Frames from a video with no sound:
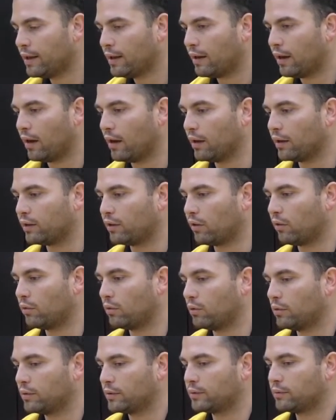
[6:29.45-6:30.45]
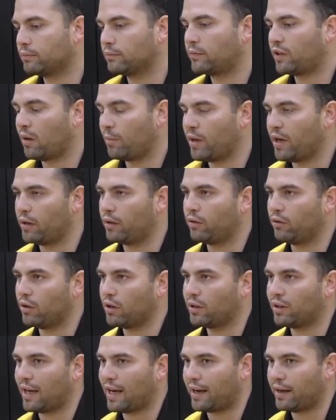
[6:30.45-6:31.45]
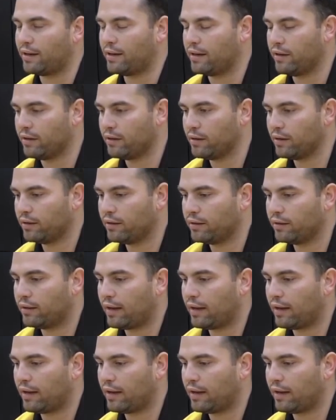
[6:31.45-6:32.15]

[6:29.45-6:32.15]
So coming into our second year,